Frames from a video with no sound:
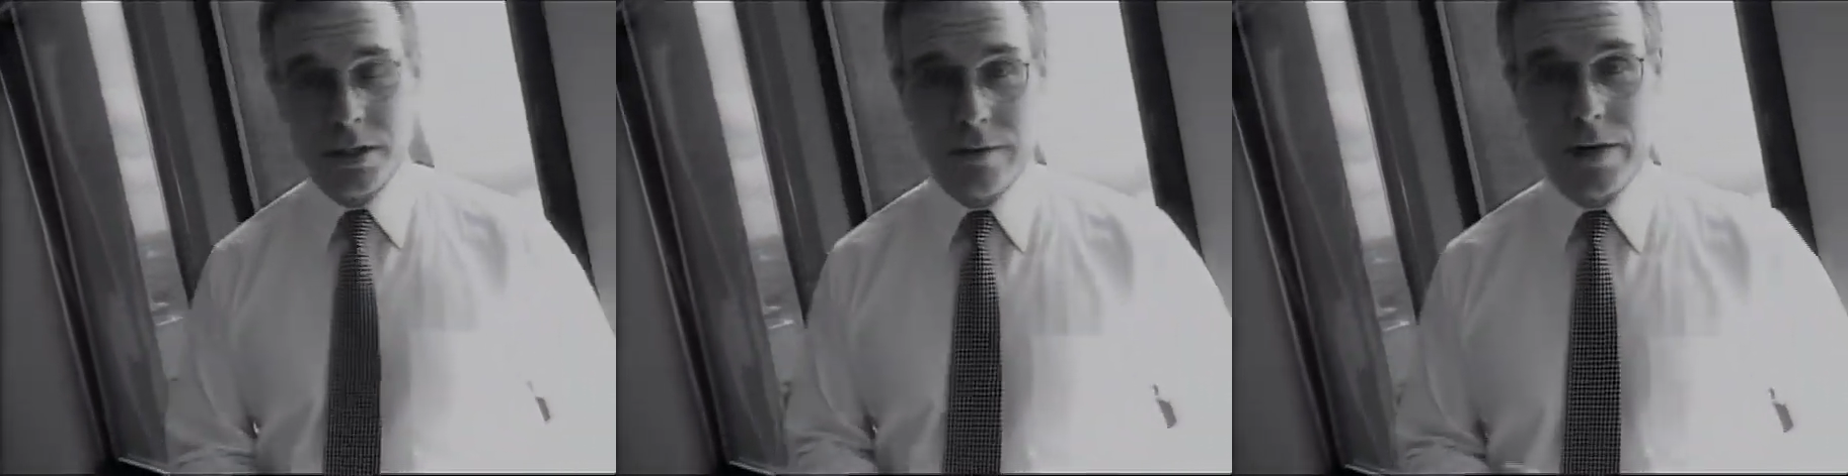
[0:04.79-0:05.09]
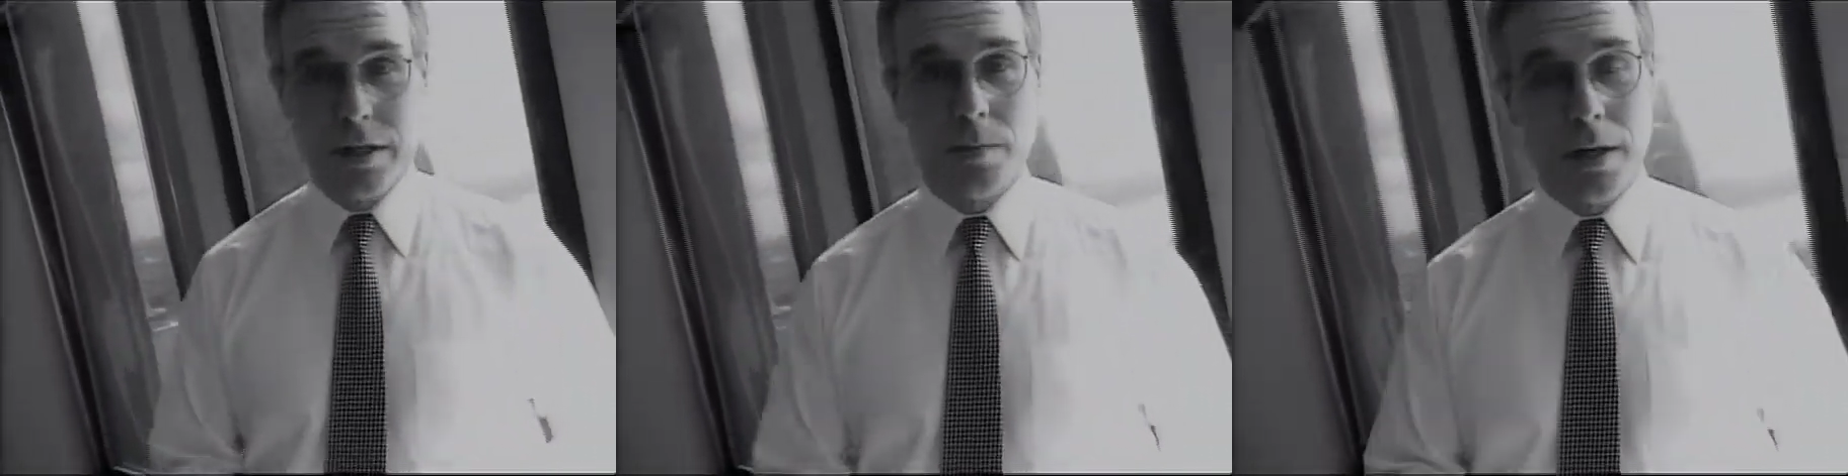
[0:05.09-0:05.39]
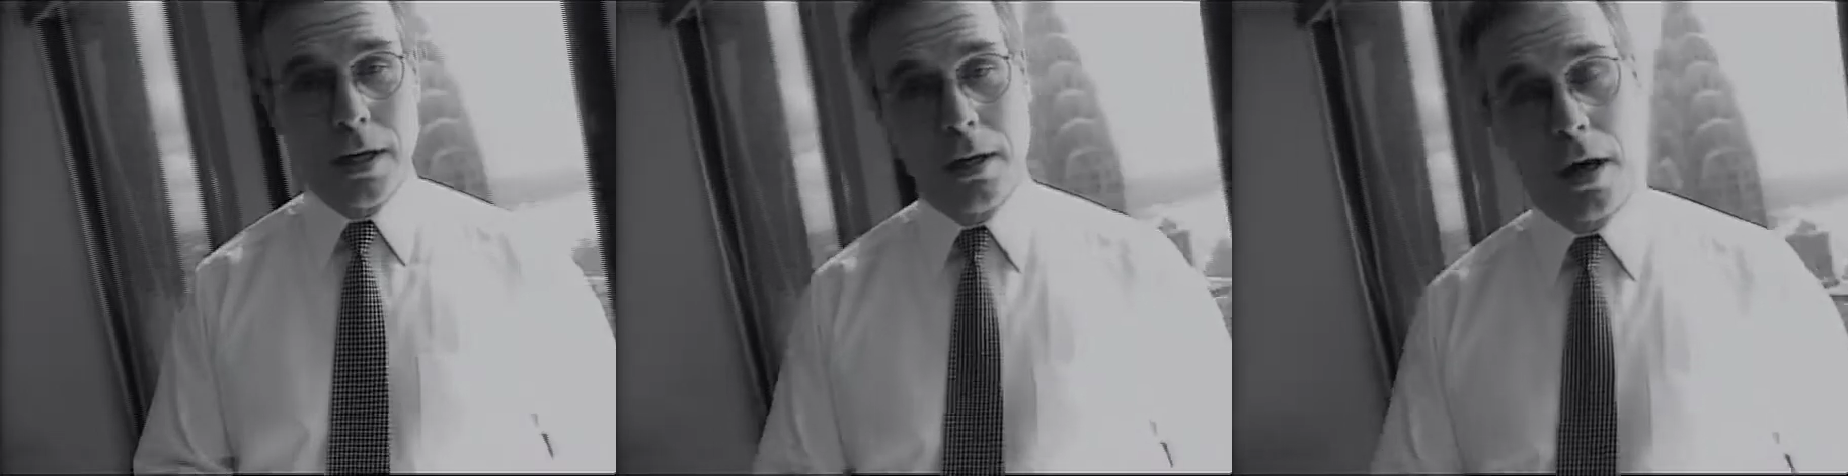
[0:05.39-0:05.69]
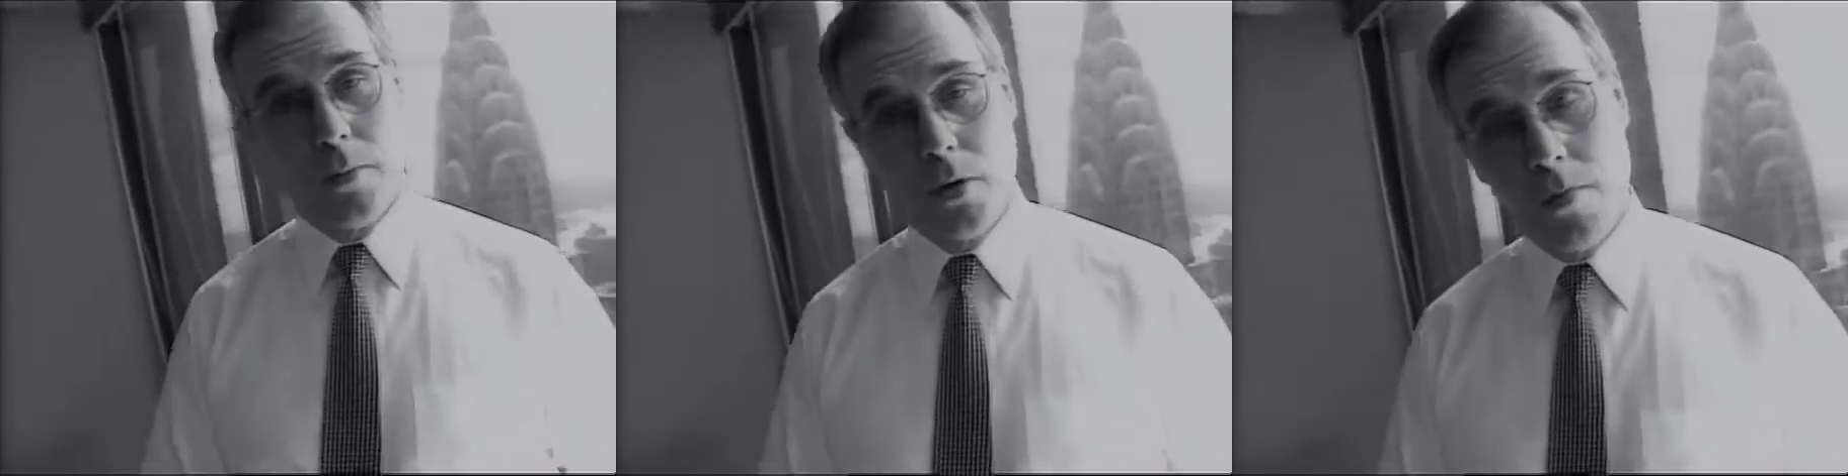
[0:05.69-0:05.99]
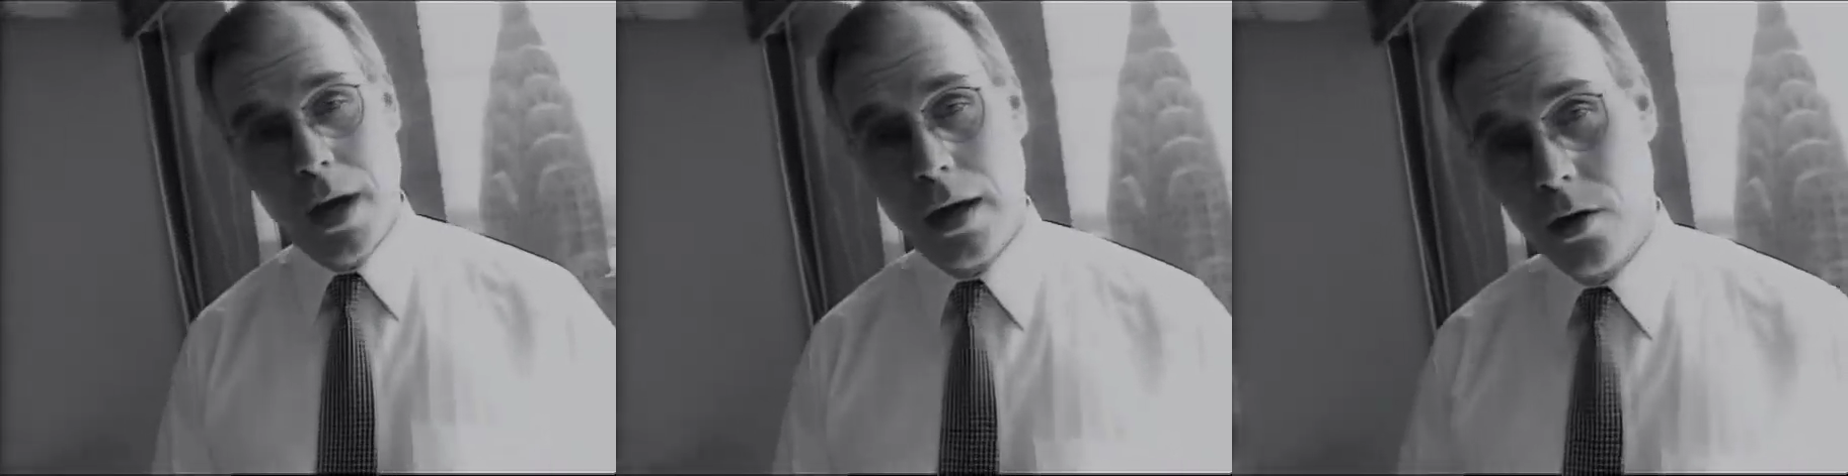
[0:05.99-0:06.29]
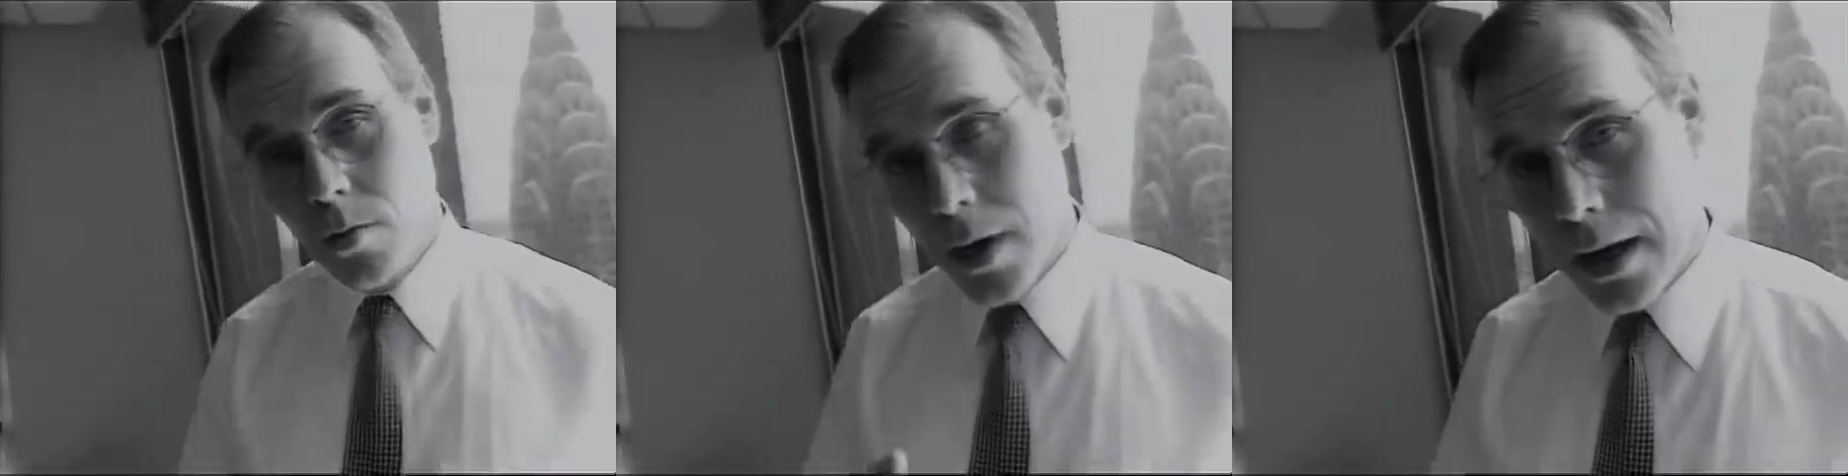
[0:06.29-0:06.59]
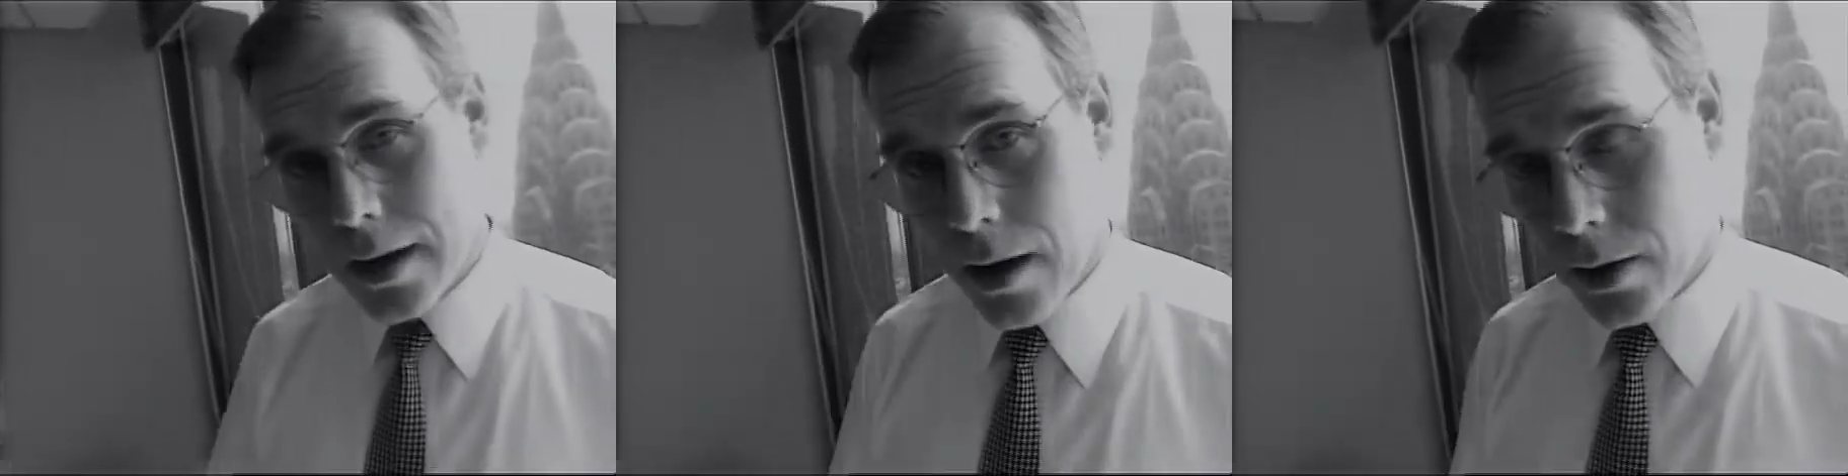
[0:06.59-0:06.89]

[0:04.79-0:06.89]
investment income you may now